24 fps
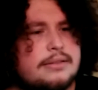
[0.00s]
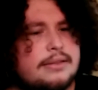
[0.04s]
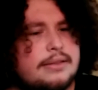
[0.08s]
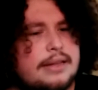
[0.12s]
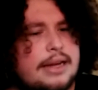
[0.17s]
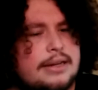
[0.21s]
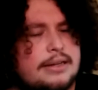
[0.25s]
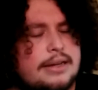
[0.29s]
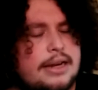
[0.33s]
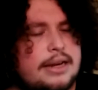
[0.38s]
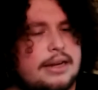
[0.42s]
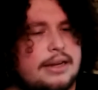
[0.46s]

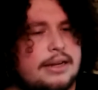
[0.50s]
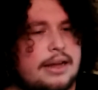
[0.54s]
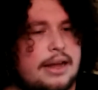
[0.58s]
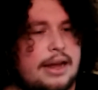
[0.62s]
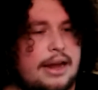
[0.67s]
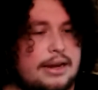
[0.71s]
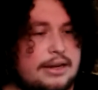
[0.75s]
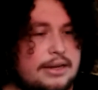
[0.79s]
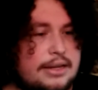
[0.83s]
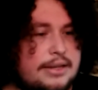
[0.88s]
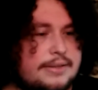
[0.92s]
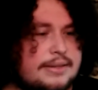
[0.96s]
late
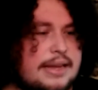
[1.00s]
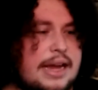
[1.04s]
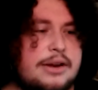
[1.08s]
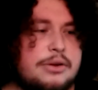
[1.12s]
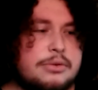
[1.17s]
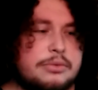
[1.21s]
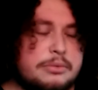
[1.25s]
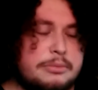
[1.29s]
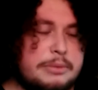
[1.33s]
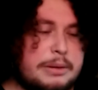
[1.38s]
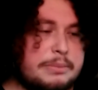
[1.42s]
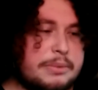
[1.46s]
80s. I
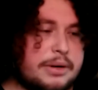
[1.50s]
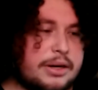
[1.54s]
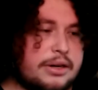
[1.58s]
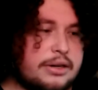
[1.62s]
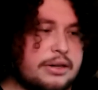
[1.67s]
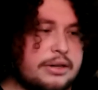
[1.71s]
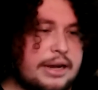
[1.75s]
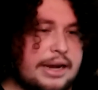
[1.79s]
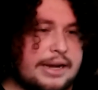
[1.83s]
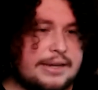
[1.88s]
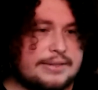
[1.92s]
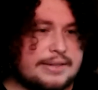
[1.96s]
don't remember
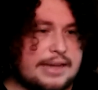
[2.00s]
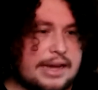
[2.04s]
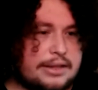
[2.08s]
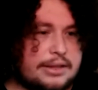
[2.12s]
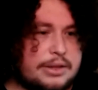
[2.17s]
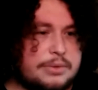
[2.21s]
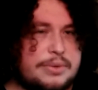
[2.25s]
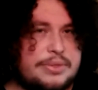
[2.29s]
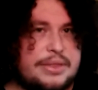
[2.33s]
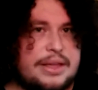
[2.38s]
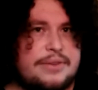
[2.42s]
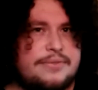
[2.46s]
exactly
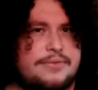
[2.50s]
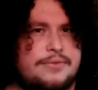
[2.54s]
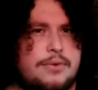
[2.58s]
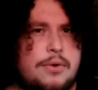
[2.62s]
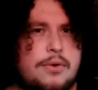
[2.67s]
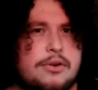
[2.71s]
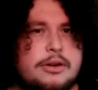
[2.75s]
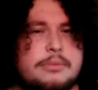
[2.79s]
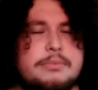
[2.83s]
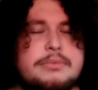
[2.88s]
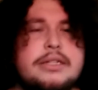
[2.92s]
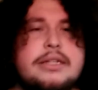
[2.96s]
when they
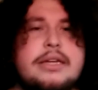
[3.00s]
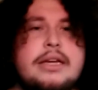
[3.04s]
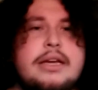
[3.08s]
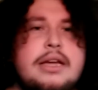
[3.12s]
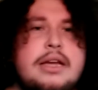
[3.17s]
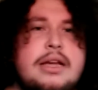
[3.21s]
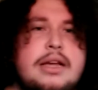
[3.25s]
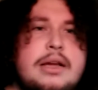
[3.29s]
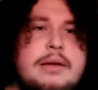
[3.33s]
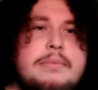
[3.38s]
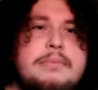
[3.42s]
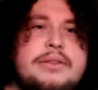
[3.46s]
formed,
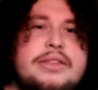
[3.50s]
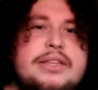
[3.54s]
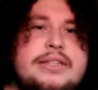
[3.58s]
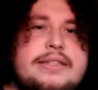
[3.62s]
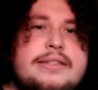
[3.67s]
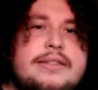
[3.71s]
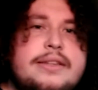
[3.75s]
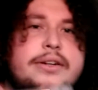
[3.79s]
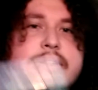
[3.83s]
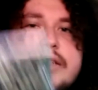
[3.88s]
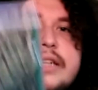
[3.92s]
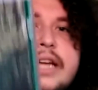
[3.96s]
but this is their